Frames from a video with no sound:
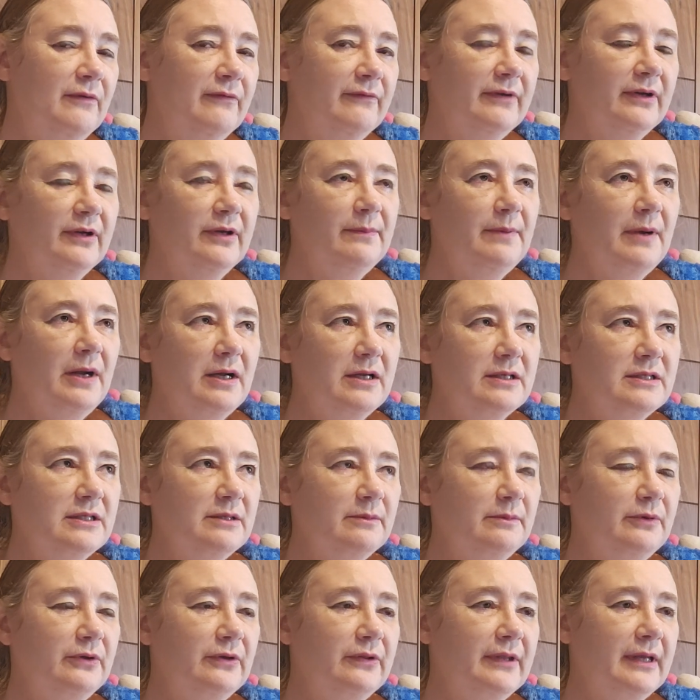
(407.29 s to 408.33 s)
very
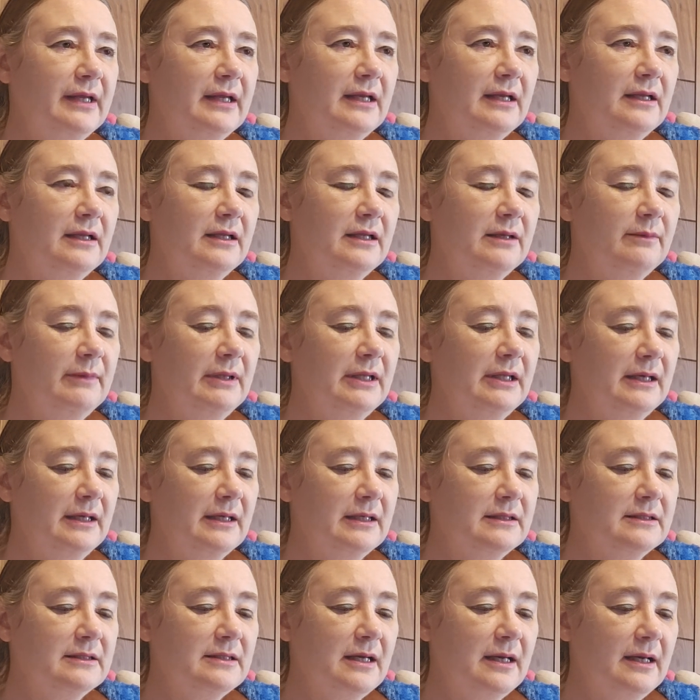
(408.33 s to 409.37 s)
possible that Elimelech
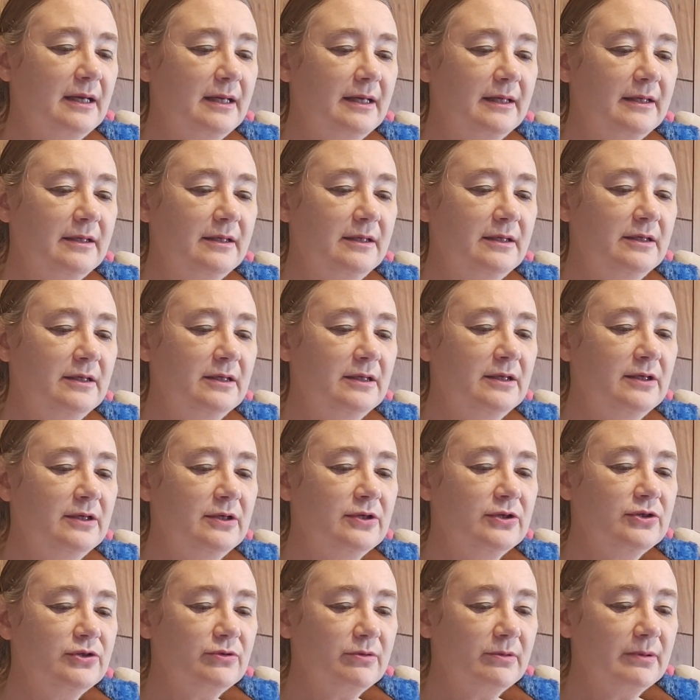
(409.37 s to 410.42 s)
died
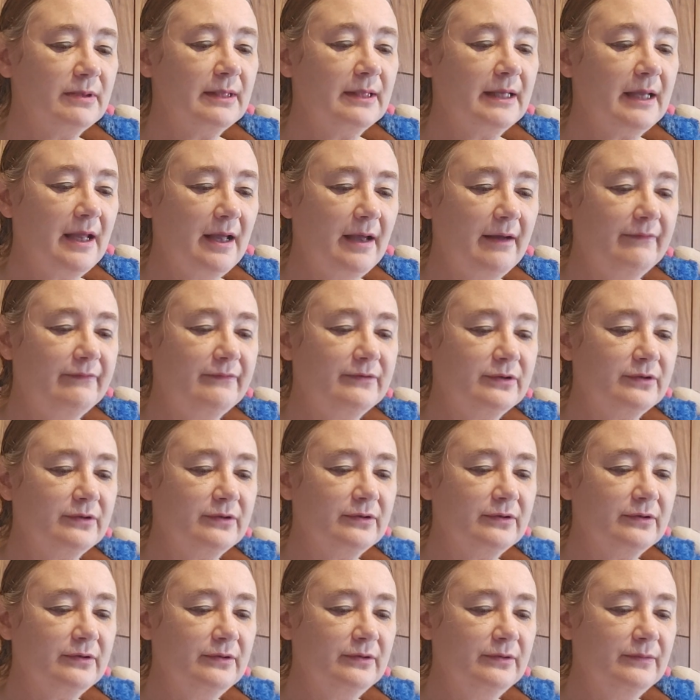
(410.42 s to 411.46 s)
shortly
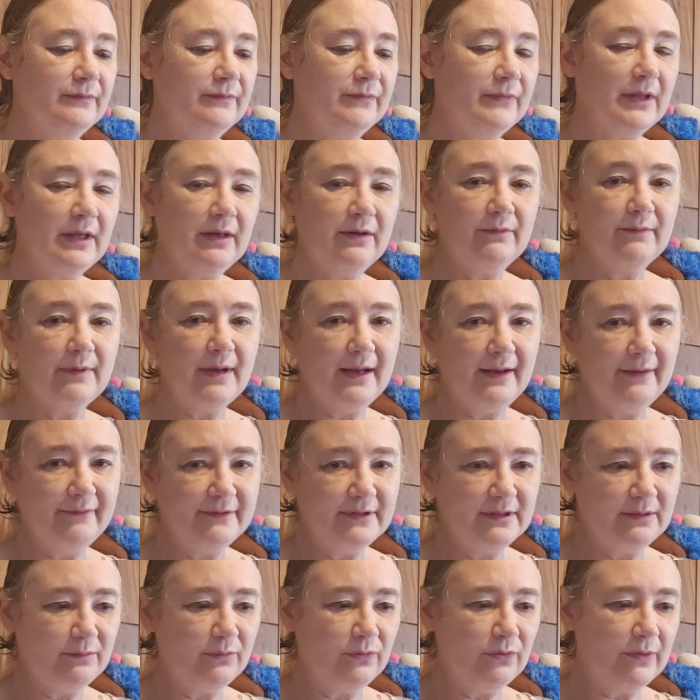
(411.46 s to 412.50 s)
after they arrived
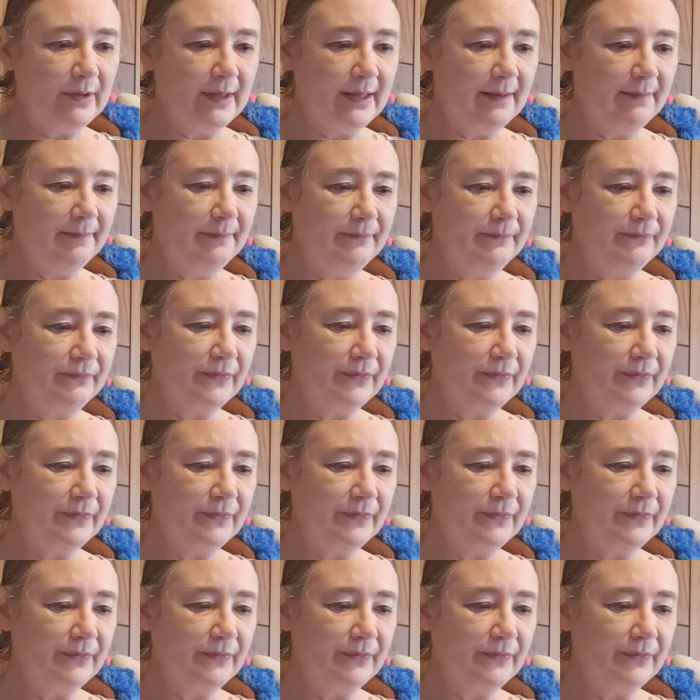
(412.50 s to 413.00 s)
in Moab.